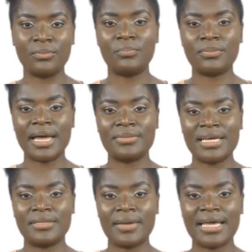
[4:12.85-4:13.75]
Remember,
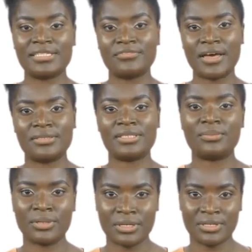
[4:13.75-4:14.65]
you might have come to
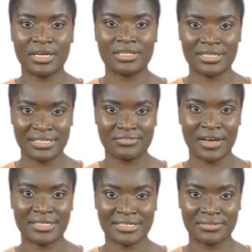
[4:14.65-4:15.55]
your conclusions
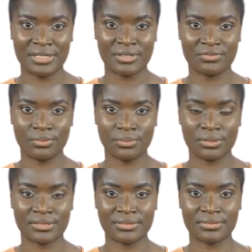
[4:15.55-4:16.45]
faster than you
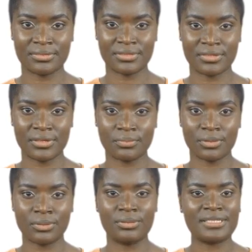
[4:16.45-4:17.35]
thought.
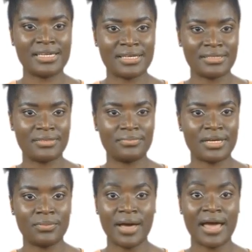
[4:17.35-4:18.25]
But also, be
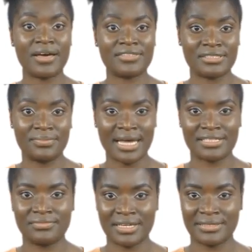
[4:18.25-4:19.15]
aware others might
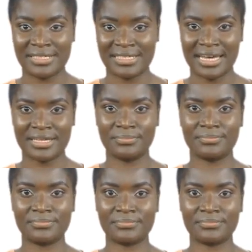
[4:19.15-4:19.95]
have done the same.